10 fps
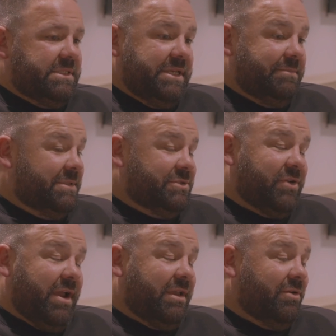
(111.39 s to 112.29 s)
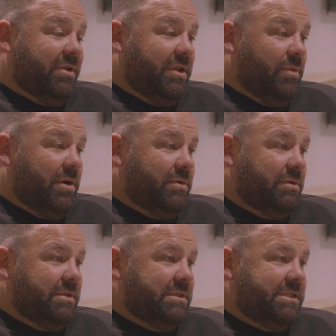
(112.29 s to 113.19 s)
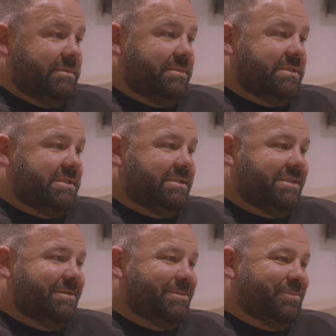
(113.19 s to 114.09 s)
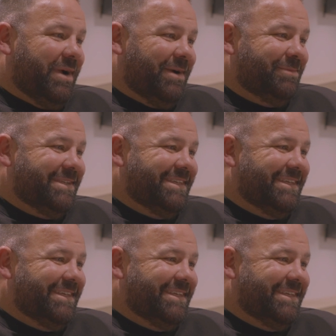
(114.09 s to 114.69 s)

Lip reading: Tim's tracking really well. Tim's pumped.